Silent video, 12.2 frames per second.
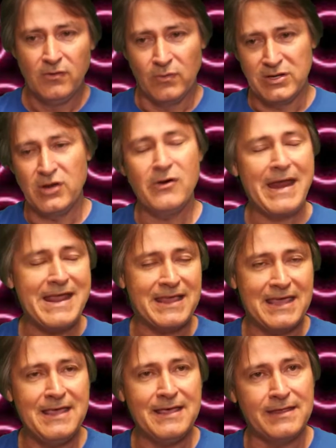When you're a
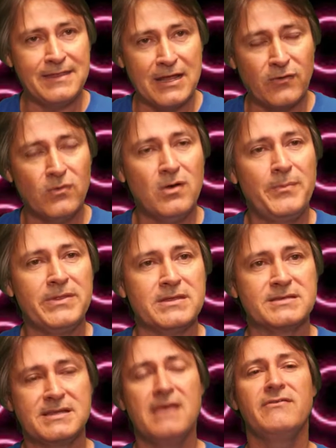kid that grew up in
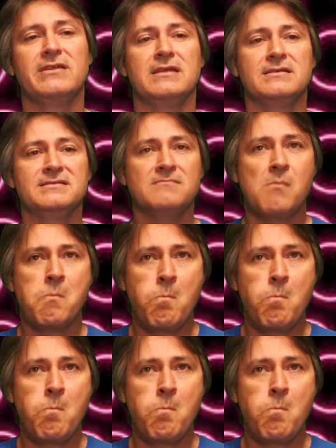the 70s,